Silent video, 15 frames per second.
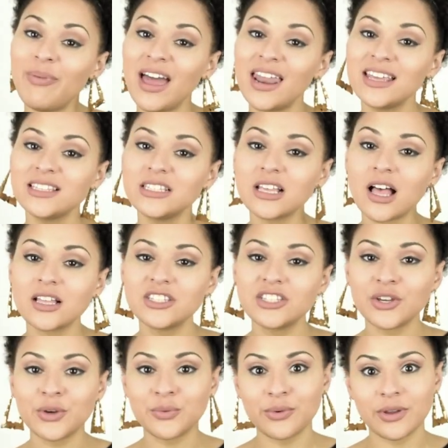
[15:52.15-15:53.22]
but it's
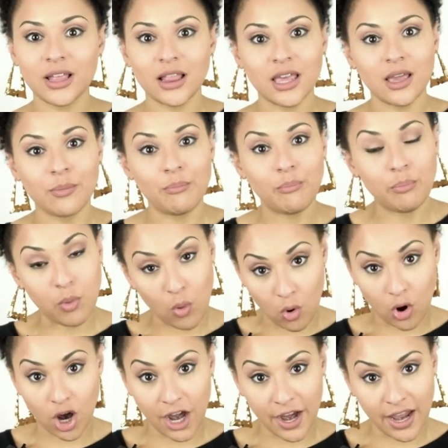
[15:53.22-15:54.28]
also really
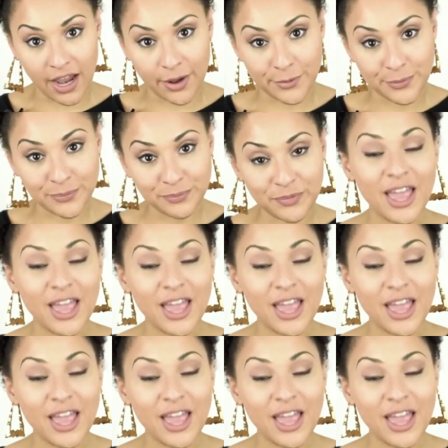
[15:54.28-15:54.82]
boring.